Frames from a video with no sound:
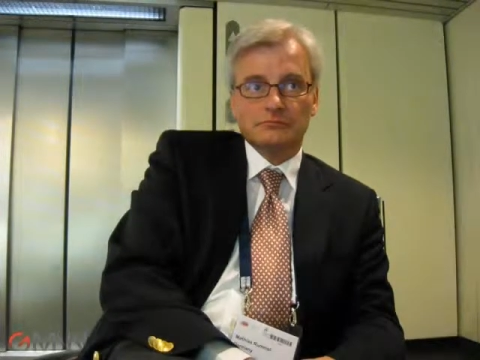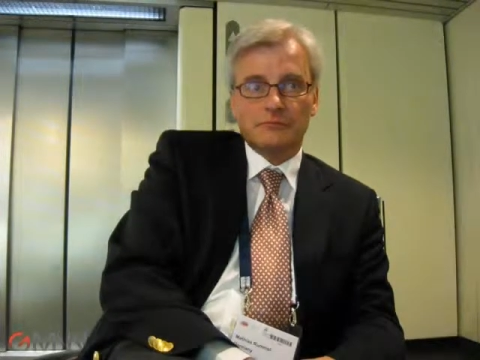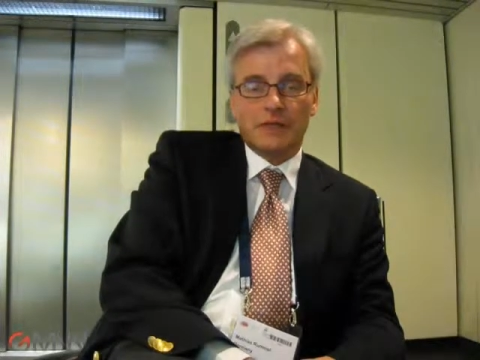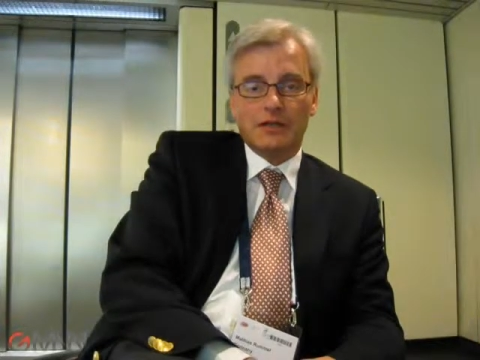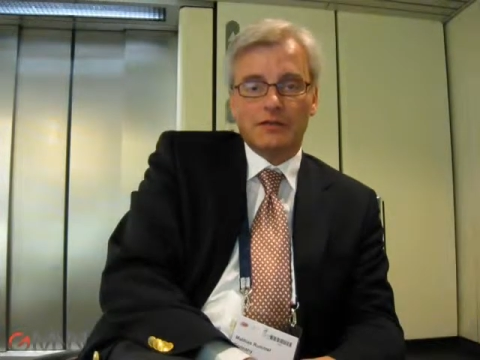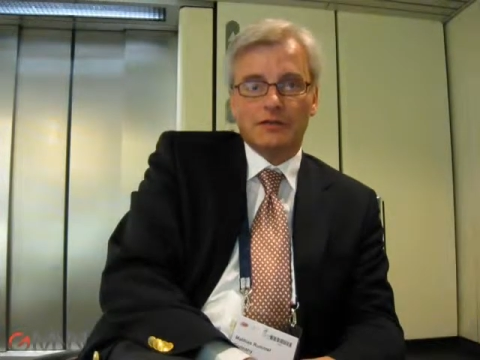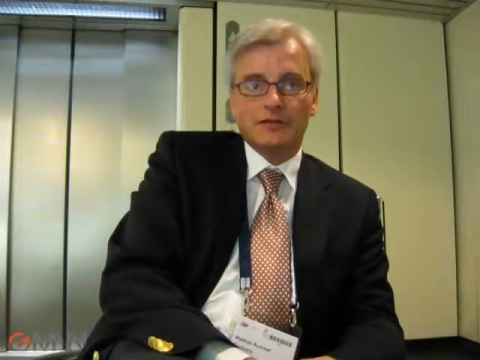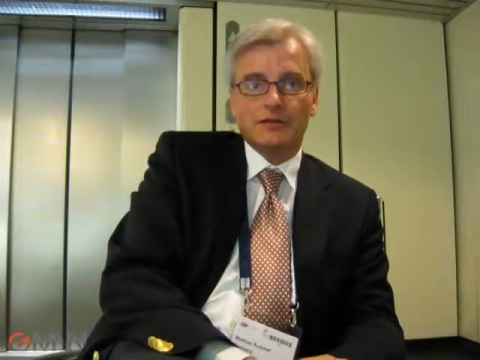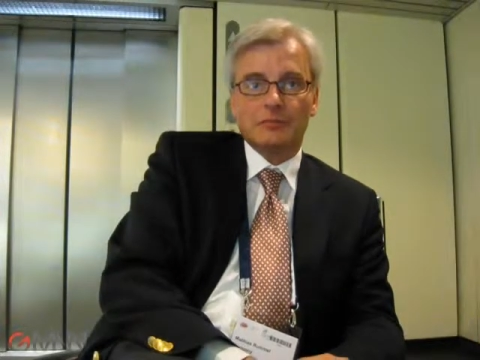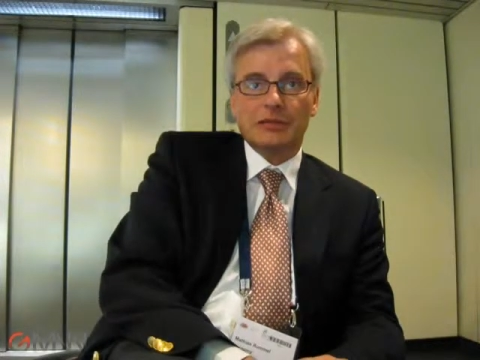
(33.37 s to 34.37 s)
Yes,
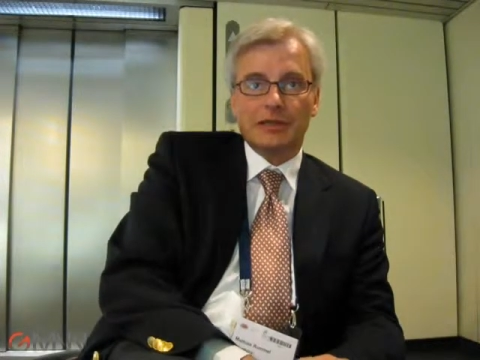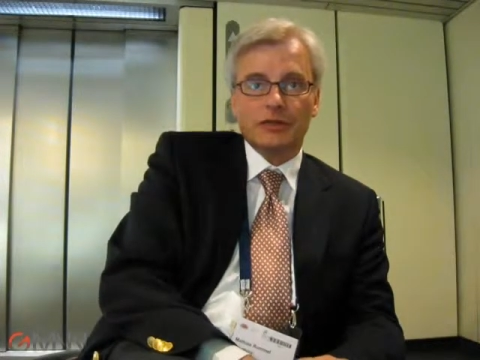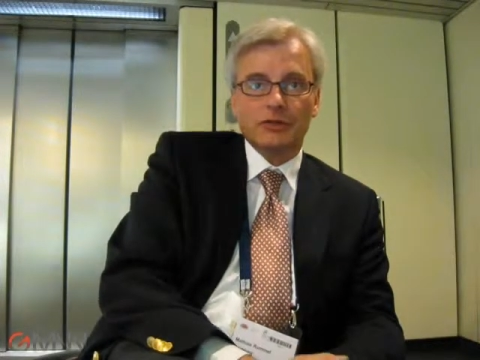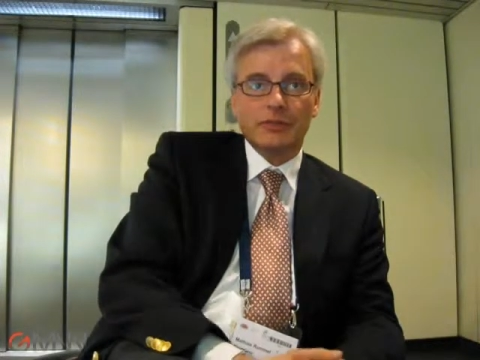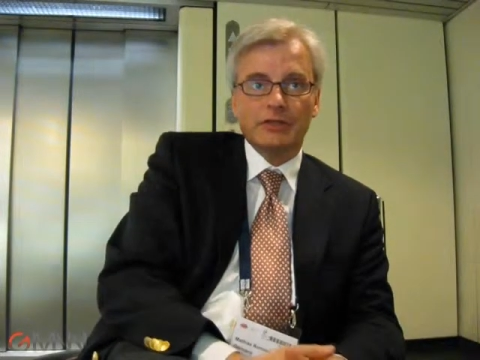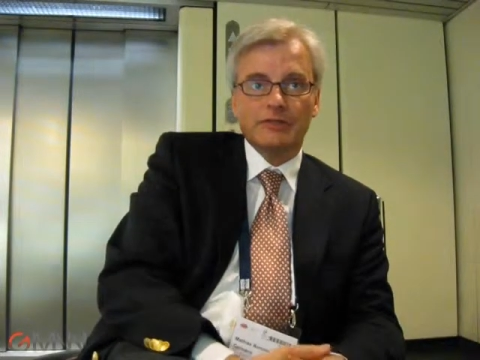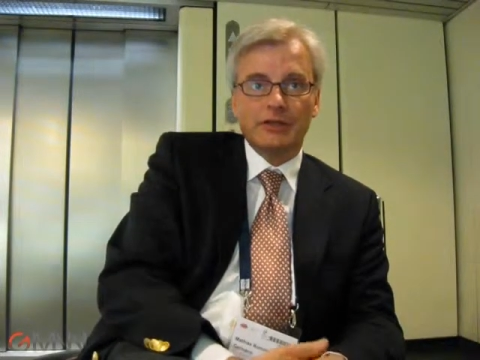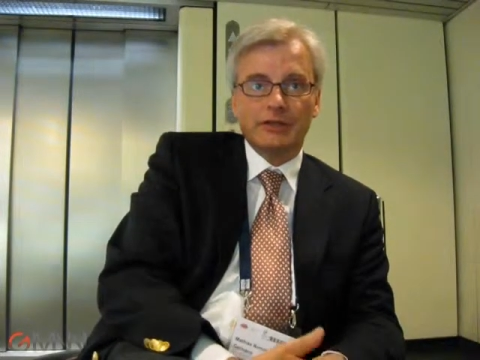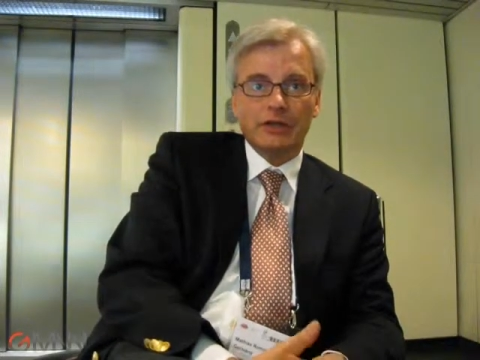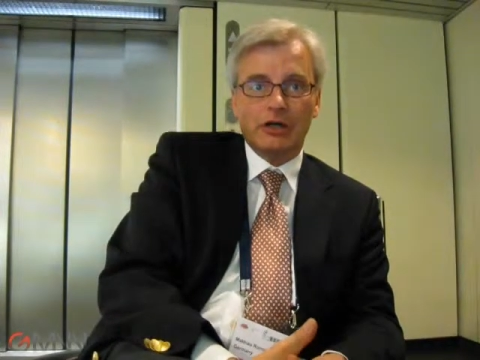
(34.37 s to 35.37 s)
the splenectomy is a
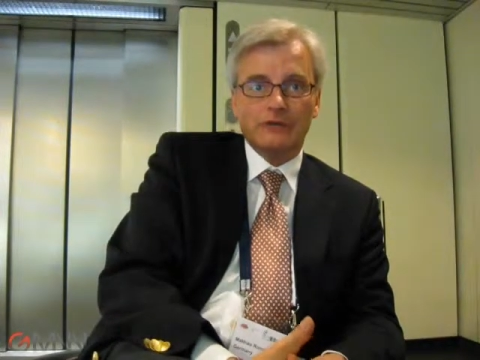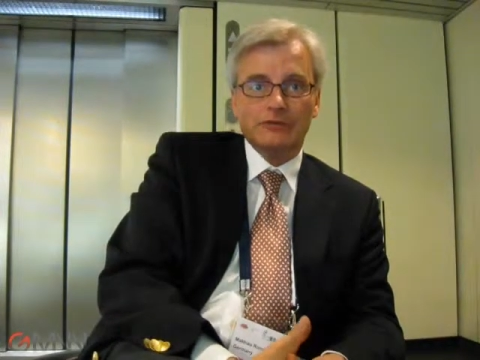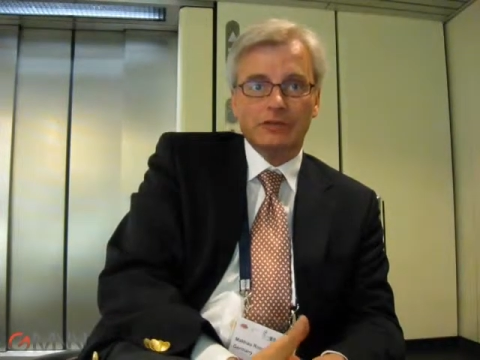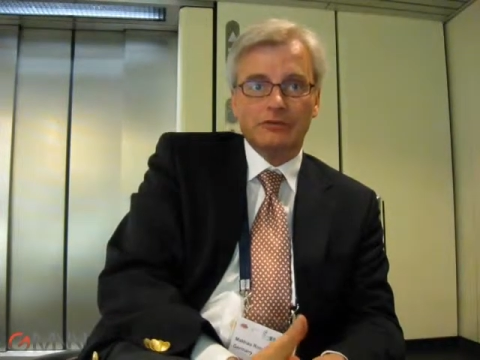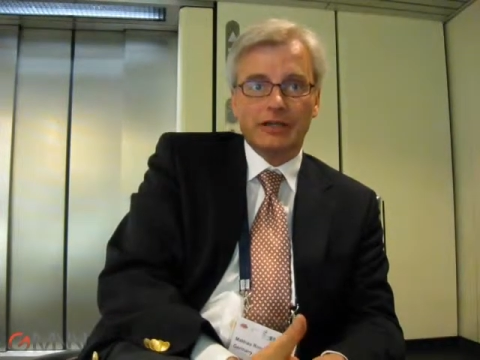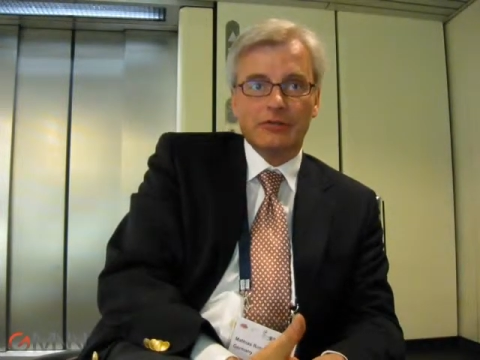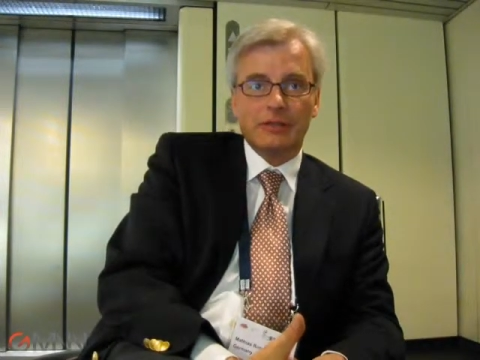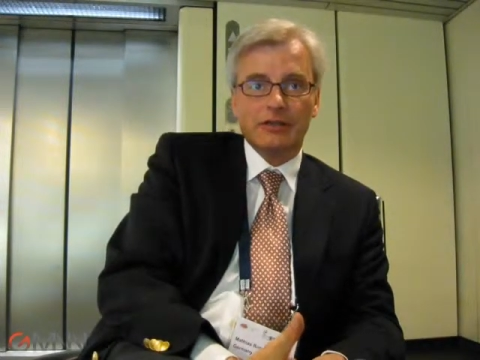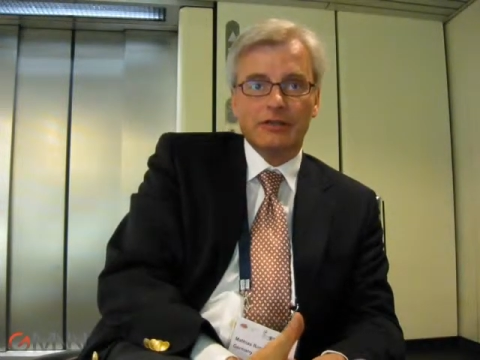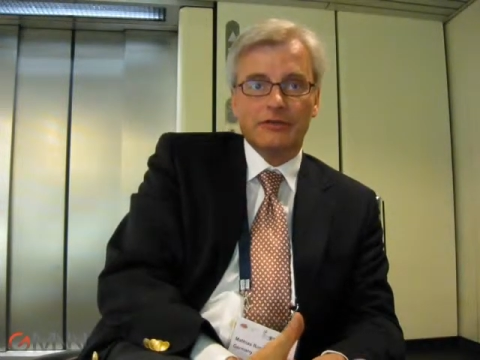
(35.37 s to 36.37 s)
very often
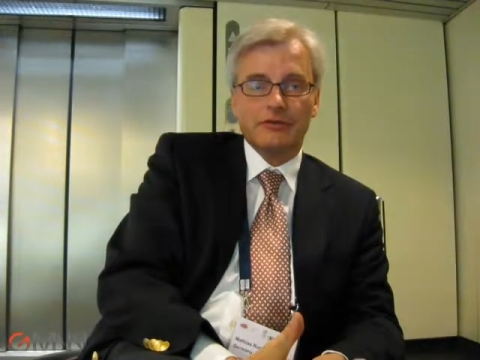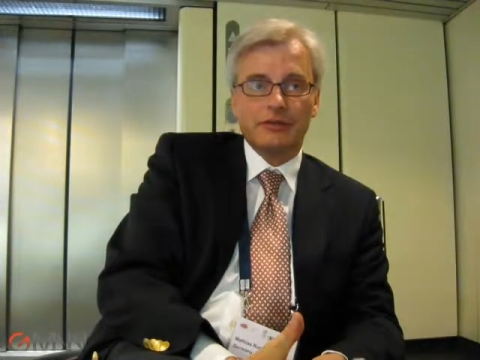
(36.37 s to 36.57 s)
recommended